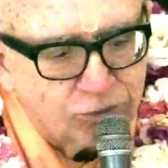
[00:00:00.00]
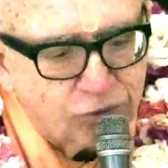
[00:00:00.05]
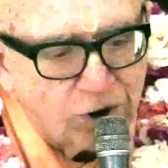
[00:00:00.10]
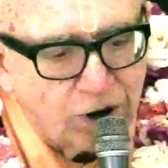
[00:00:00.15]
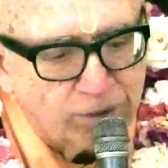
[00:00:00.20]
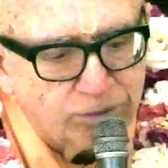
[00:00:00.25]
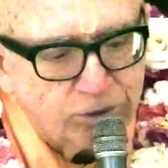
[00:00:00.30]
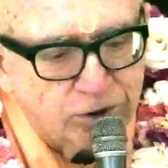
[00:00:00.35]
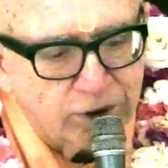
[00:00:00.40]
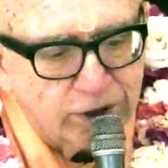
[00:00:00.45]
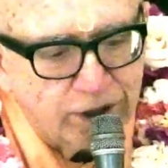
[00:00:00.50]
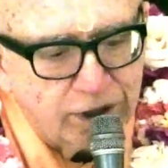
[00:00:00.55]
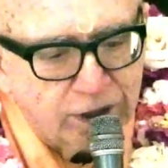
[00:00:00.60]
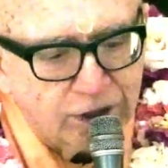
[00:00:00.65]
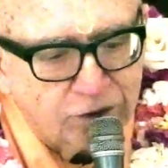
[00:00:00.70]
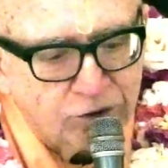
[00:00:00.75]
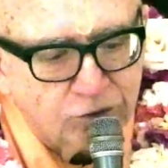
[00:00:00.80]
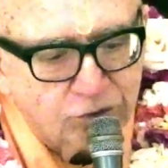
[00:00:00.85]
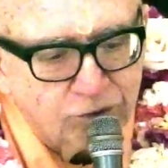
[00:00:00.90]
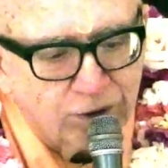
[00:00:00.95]
properly
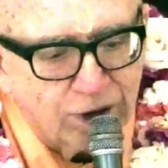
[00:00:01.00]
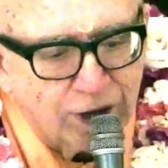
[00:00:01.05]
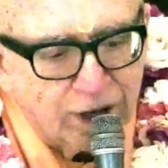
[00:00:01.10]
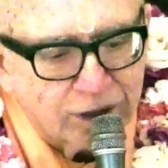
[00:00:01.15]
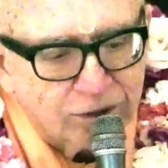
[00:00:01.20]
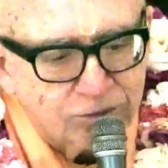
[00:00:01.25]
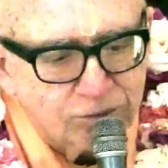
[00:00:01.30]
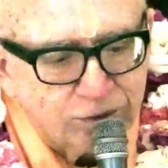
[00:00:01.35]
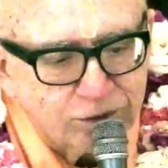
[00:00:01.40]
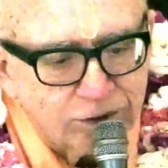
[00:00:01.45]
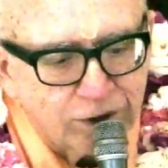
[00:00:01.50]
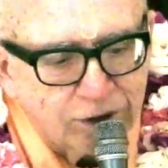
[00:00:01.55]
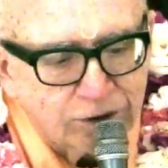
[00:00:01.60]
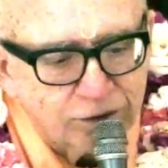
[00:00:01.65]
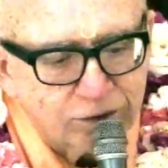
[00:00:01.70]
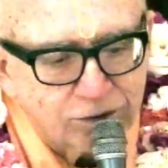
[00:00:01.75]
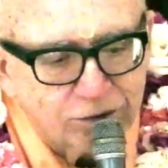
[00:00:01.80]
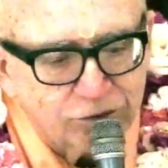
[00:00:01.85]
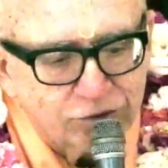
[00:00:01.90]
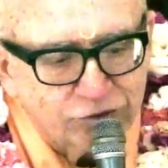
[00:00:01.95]
interact with
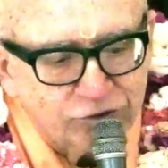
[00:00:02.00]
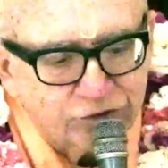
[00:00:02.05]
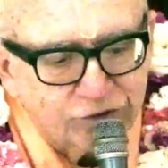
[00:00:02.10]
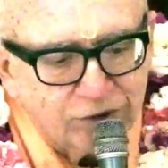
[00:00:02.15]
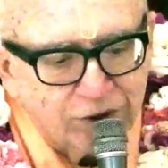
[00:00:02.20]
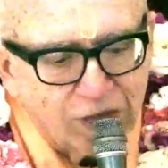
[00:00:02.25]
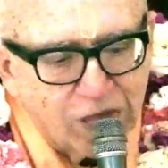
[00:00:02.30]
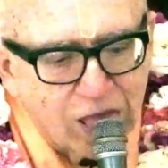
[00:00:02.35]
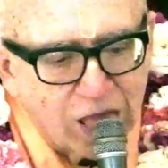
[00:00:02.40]
others.